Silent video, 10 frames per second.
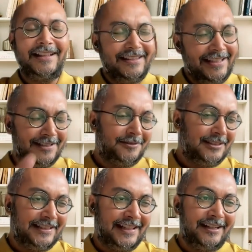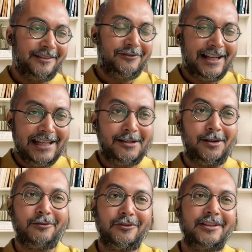at the end of the day, fairly
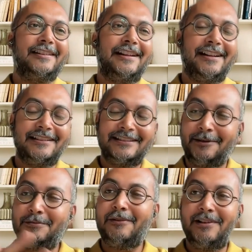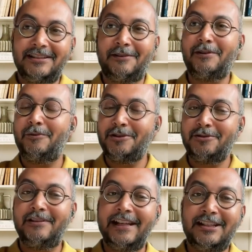confident as at some level someone wants
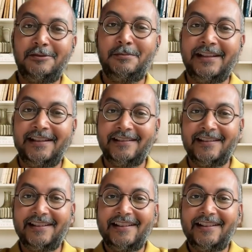to reach me,